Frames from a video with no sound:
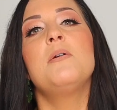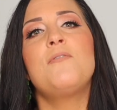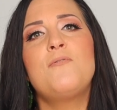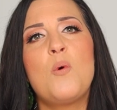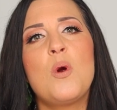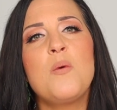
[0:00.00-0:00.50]

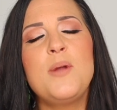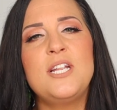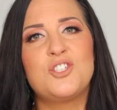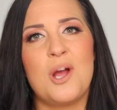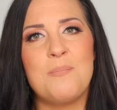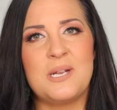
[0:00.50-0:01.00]
Before we
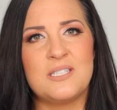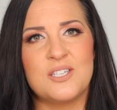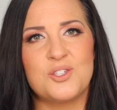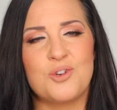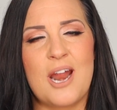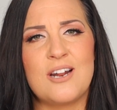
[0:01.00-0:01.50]
jump
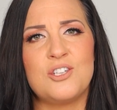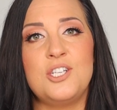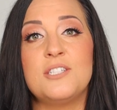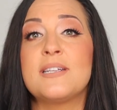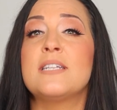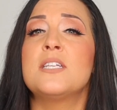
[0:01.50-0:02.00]
into
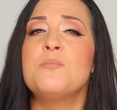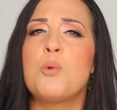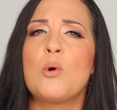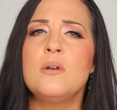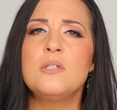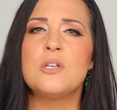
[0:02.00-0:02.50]
strategies, it's
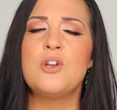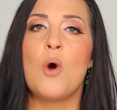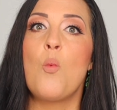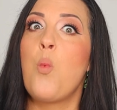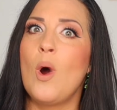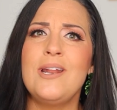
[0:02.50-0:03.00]
important to
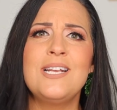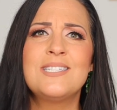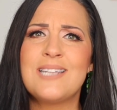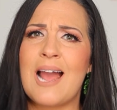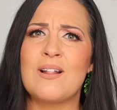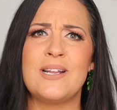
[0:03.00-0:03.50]
know what
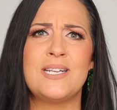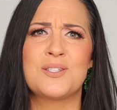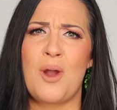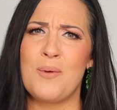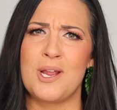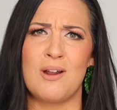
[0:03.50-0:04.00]
exactly is
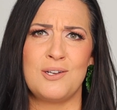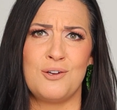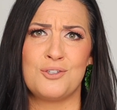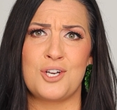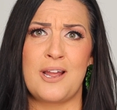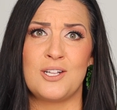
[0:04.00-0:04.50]
going on in
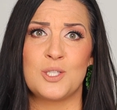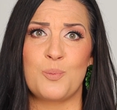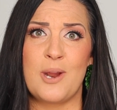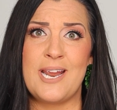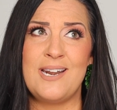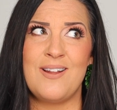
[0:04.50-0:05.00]
your child's
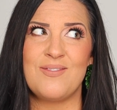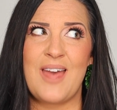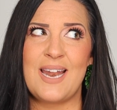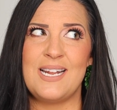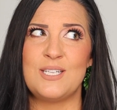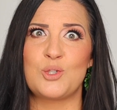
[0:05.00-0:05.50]
brain
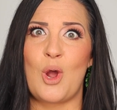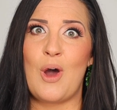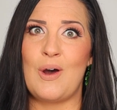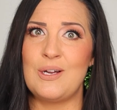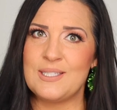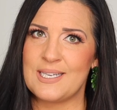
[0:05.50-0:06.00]
that is
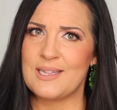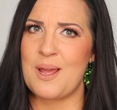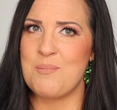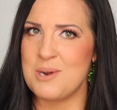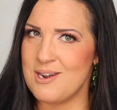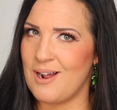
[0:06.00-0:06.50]
causing
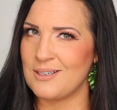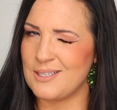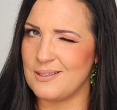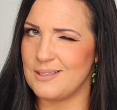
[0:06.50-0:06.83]
them not to